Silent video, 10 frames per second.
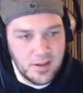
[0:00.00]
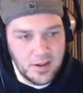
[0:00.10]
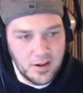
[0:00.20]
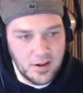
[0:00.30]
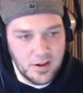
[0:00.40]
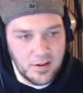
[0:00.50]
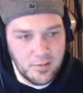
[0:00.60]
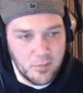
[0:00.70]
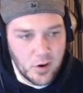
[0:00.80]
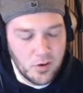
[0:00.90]

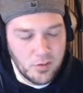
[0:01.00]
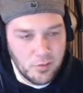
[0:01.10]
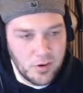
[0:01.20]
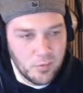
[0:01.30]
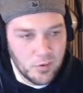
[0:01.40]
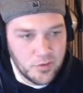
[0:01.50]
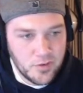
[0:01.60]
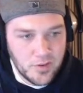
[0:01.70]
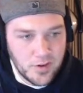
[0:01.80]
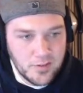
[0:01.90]
Mario 3D World
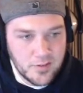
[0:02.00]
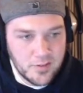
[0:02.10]
Deluxe,